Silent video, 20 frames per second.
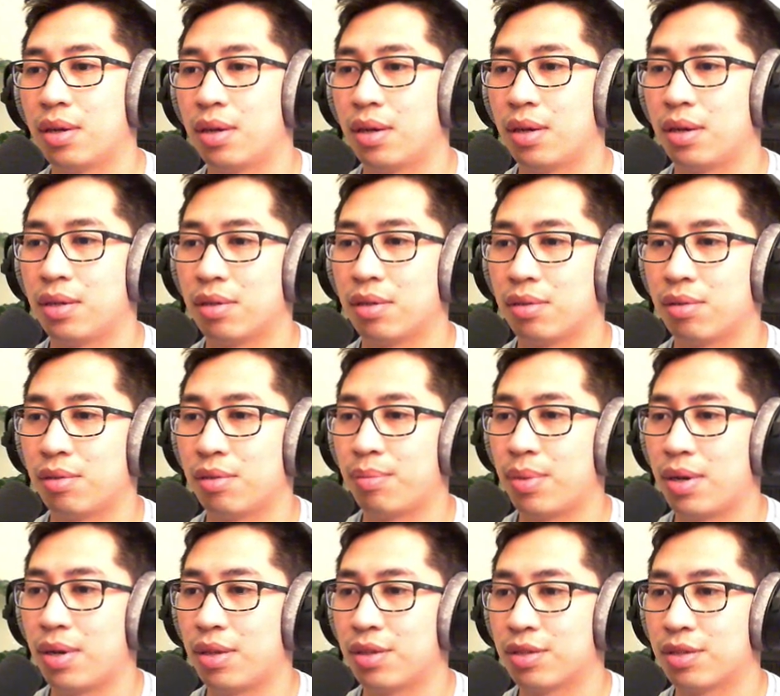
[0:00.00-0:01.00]
in a little
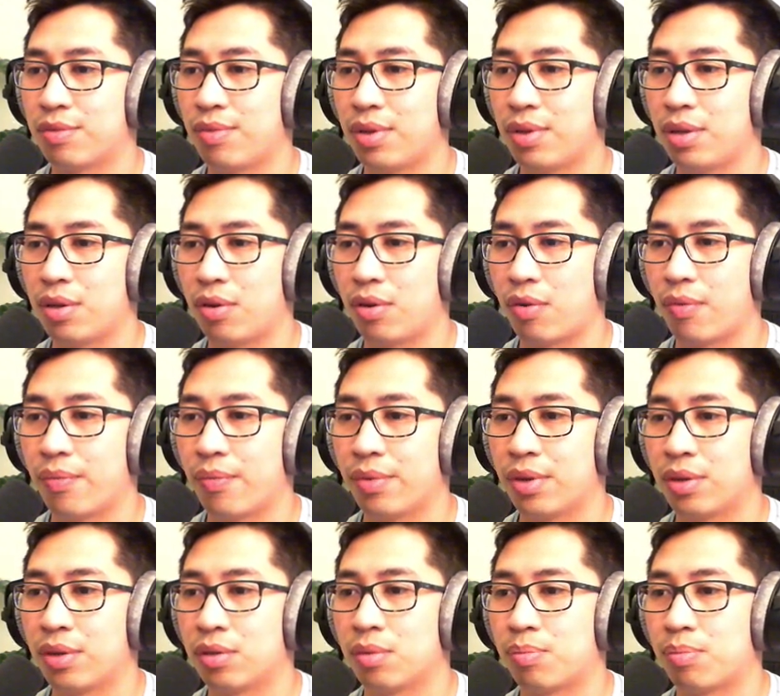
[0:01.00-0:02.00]
bit in this video,
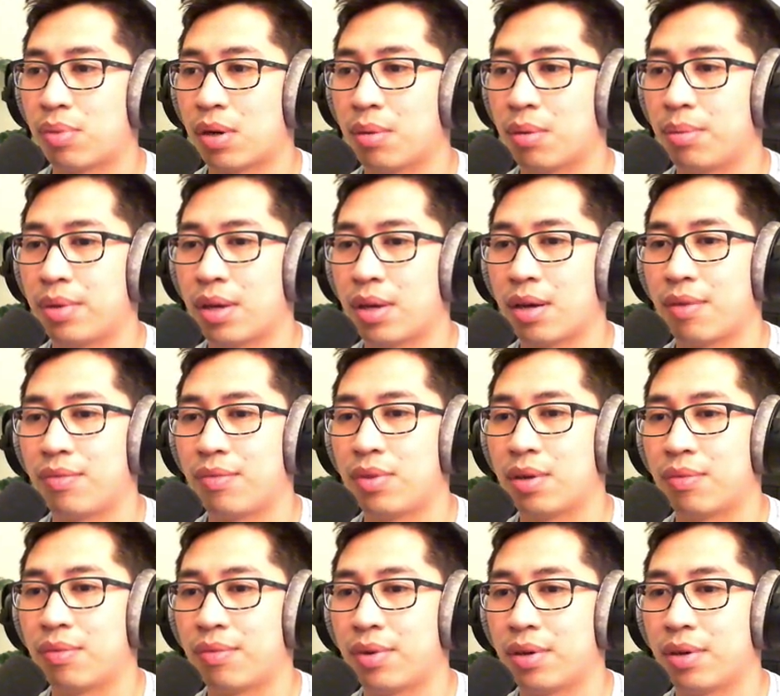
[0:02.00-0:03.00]
you'll probably have
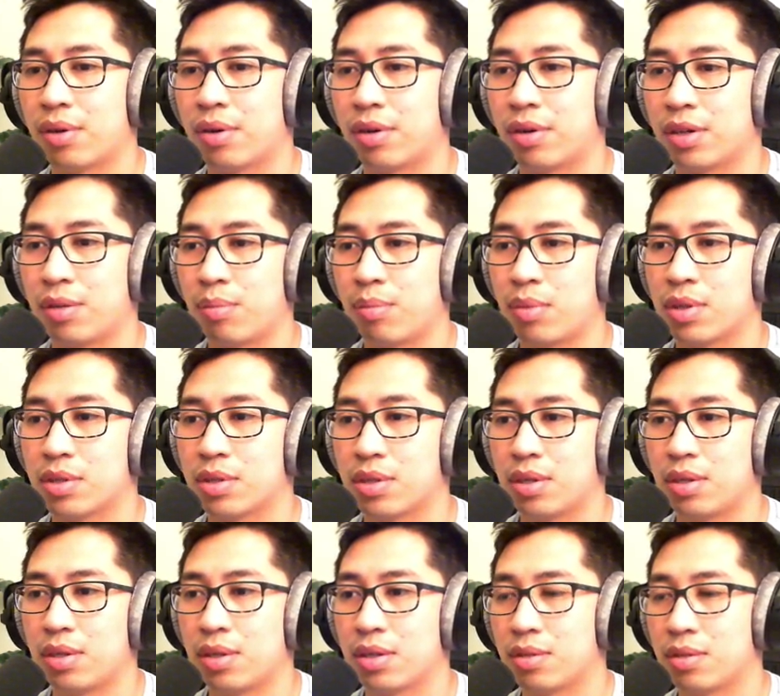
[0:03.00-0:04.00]
different arguments
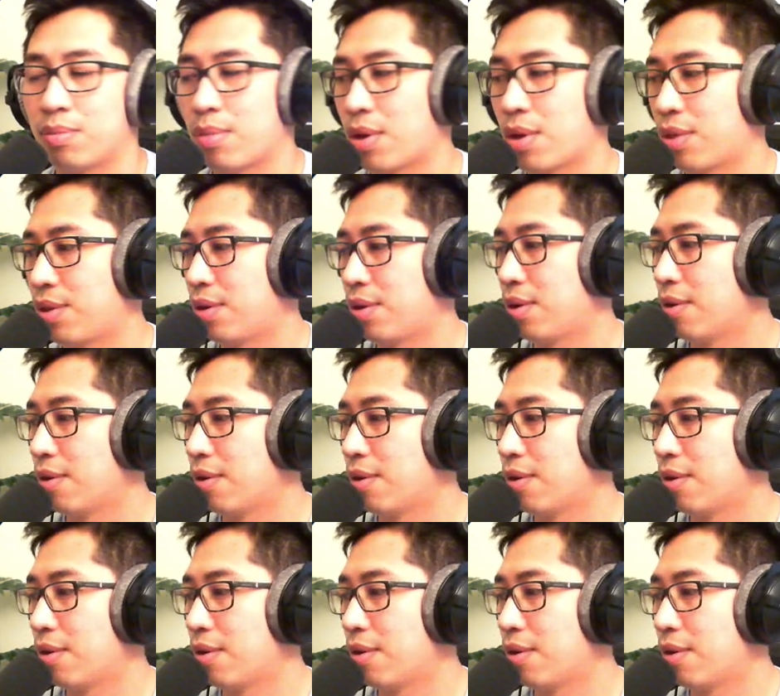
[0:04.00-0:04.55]
in this method.